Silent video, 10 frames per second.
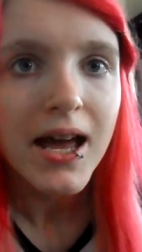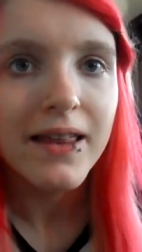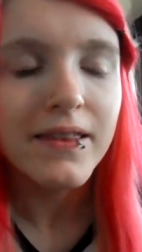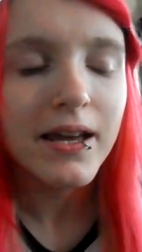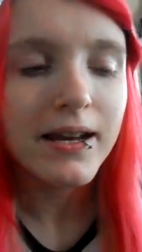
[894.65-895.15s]

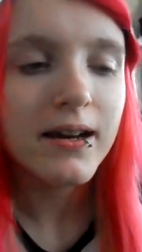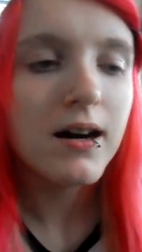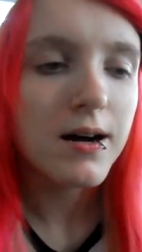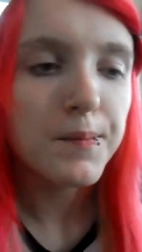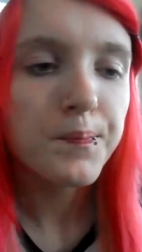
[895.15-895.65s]
and
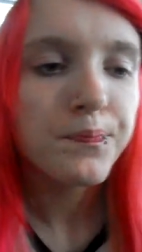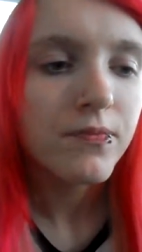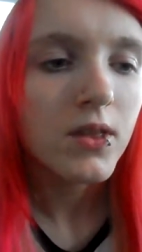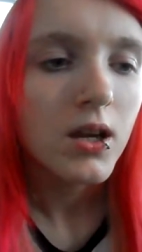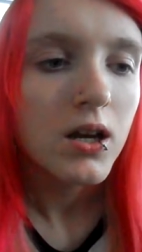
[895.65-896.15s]
then
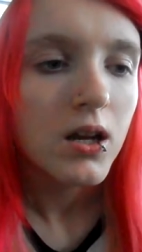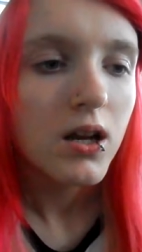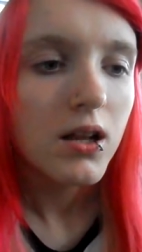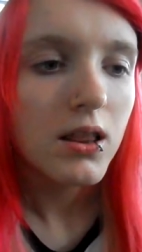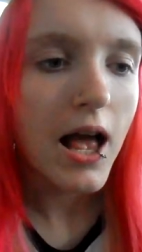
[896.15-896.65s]

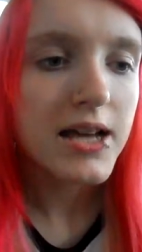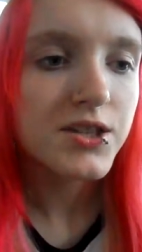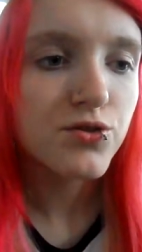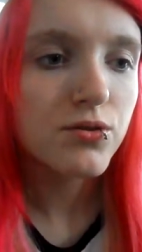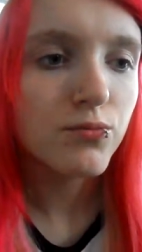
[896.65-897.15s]

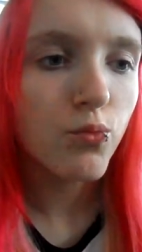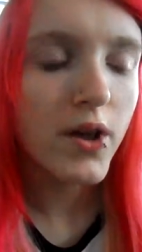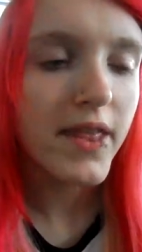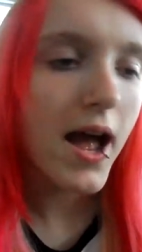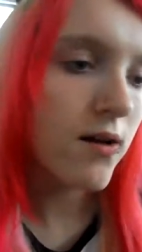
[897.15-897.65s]
last
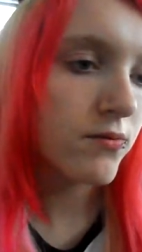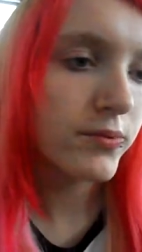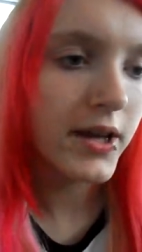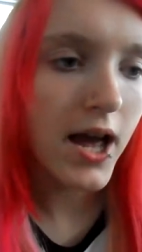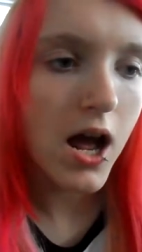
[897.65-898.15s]
one that
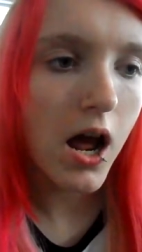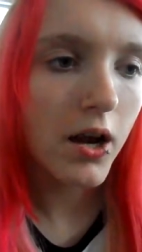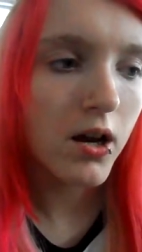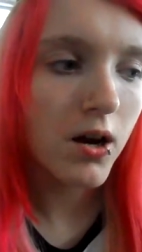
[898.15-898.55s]
we had.